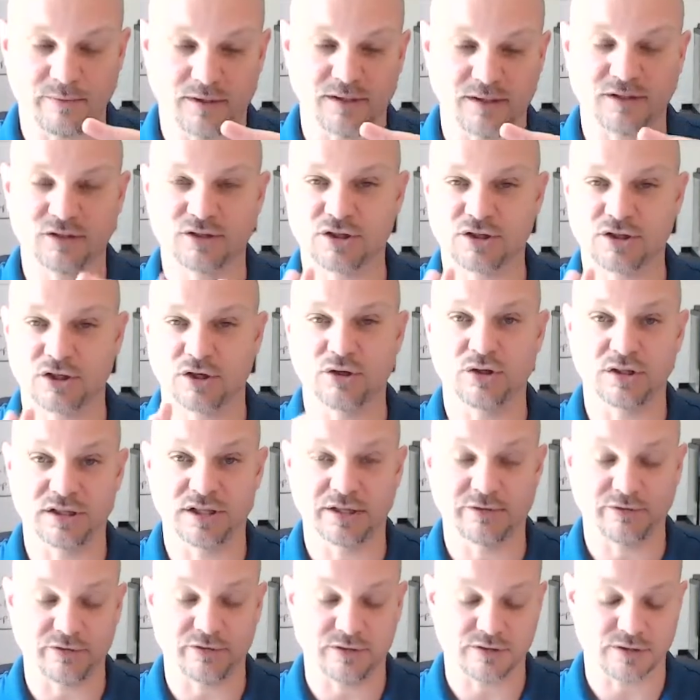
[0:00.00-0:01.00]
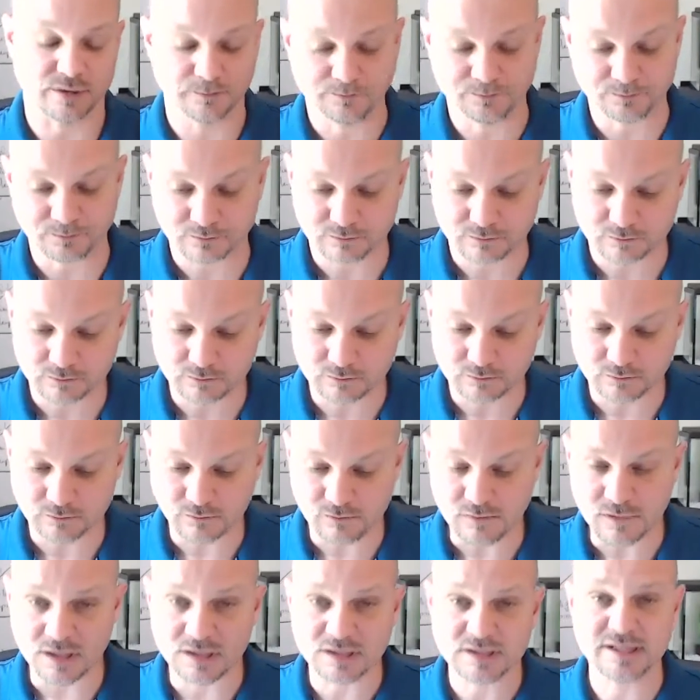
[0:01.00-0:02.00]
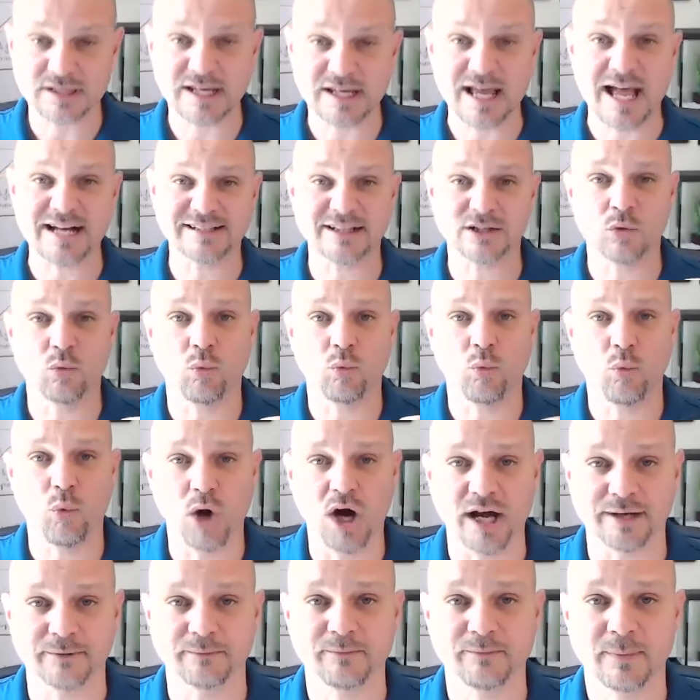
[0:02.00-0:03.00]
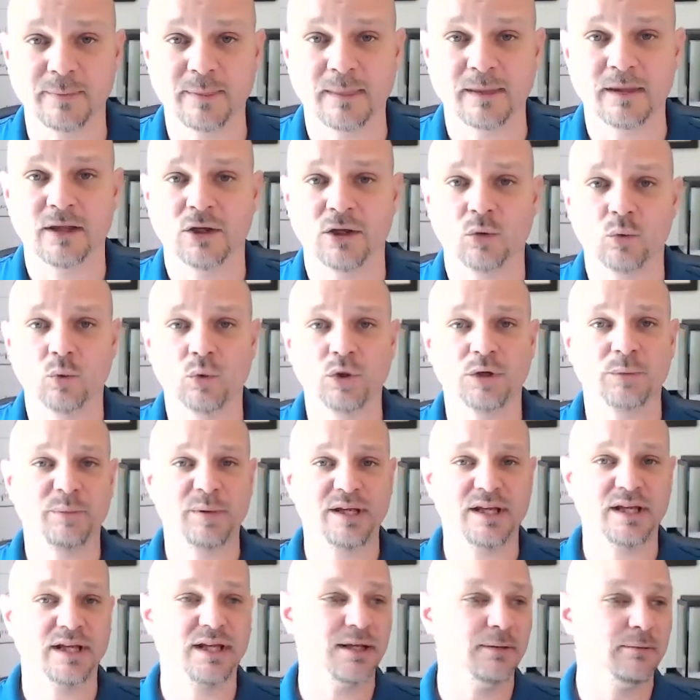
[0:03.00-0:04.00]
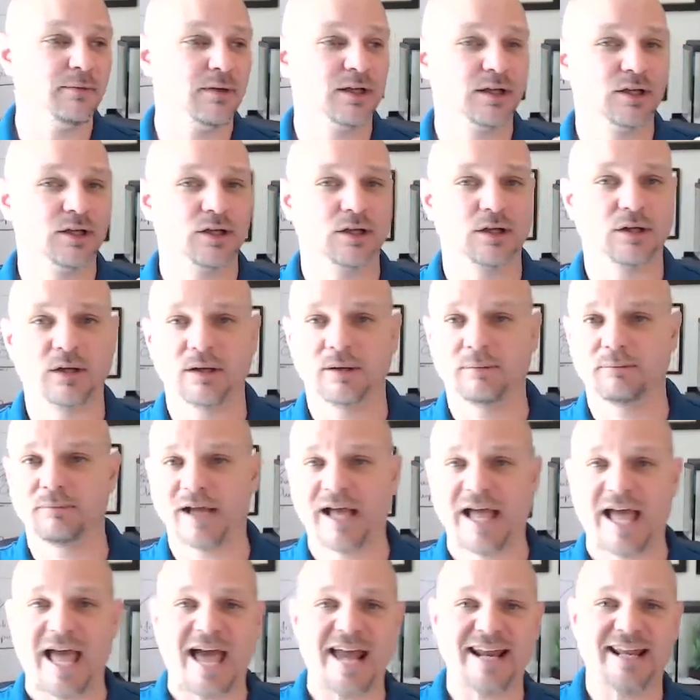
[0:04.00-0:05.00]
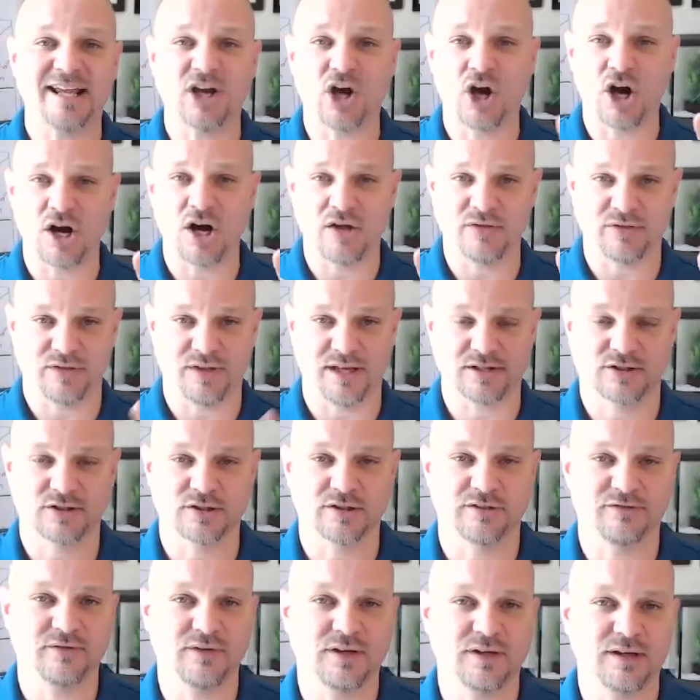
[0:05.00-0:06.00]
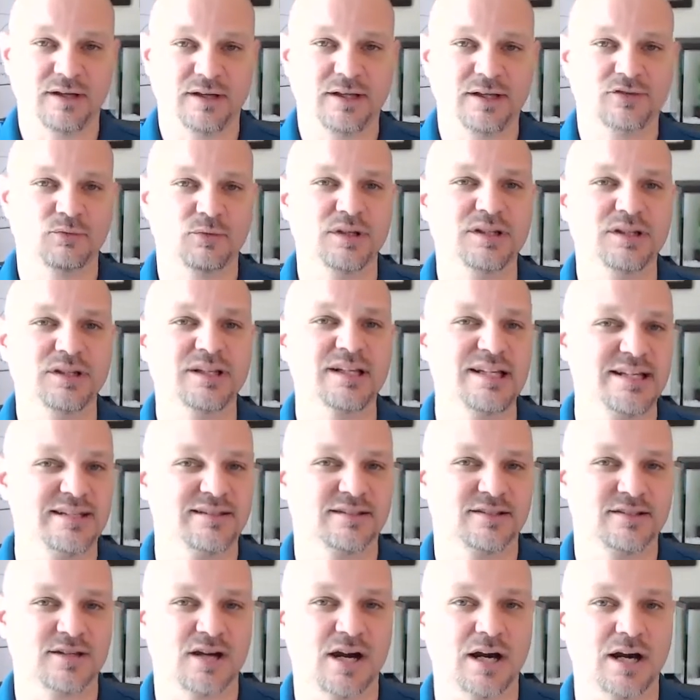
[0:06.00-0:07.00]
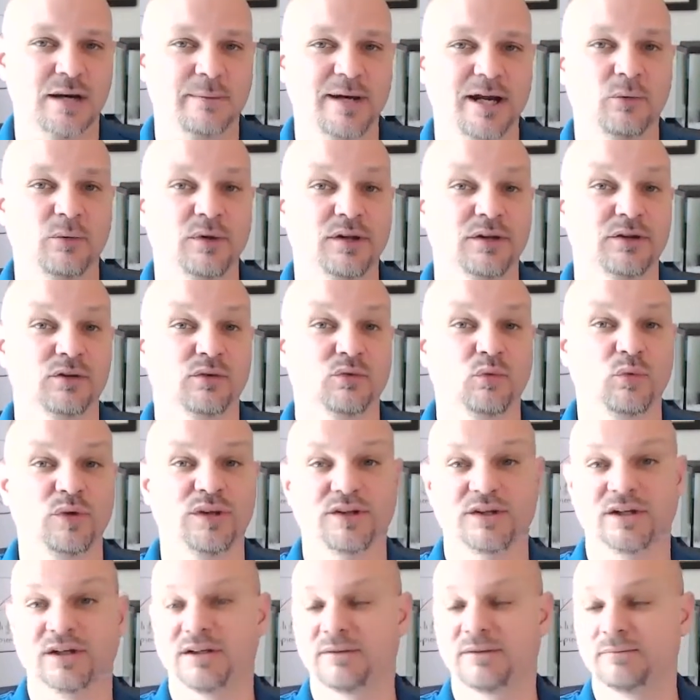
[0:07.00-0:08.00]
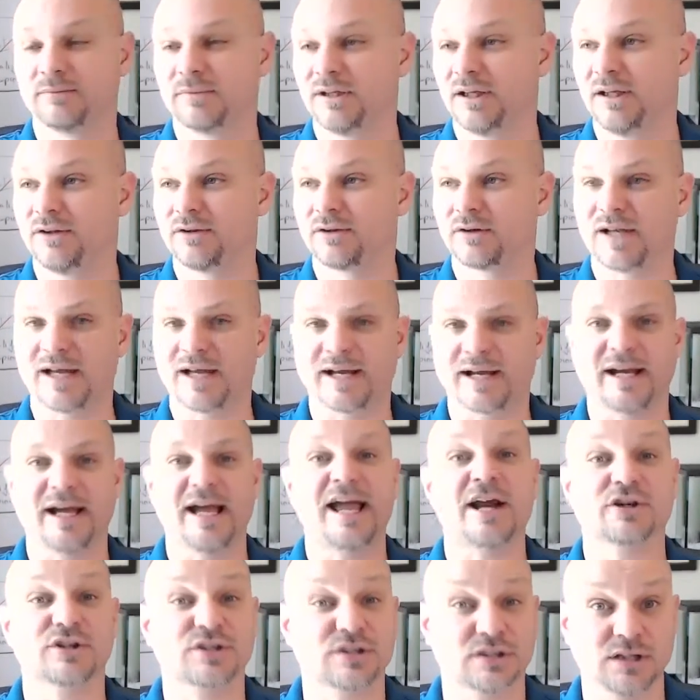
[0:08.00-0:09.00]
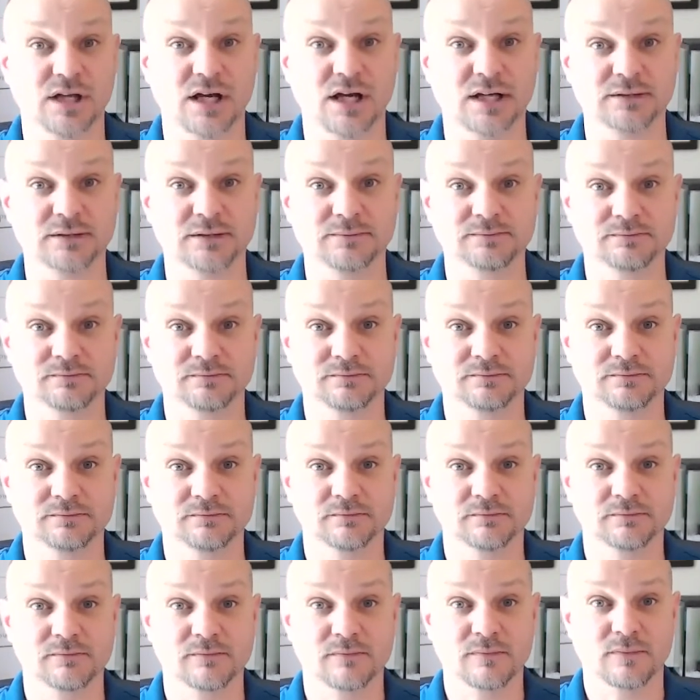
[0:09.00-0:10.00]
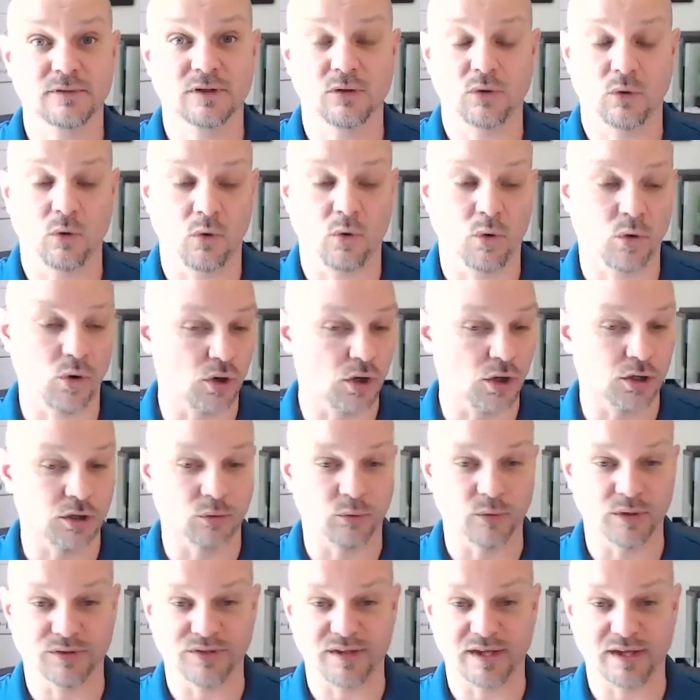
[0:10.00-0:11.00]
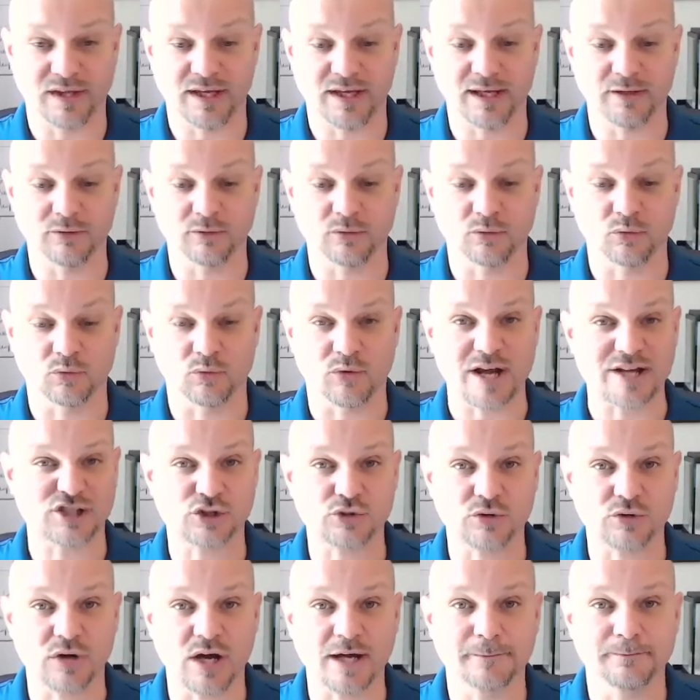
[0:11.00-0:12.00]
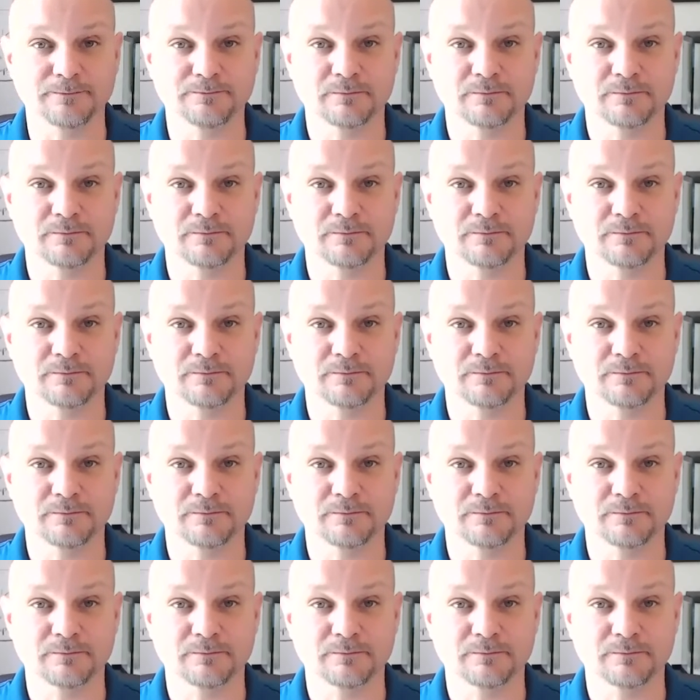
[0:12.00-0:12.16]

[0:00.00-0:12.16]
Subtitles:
and show you the difference. Tactic 1 would be adding on things. So it's really easy to talk about it with either like a hair salon or with a restaurant,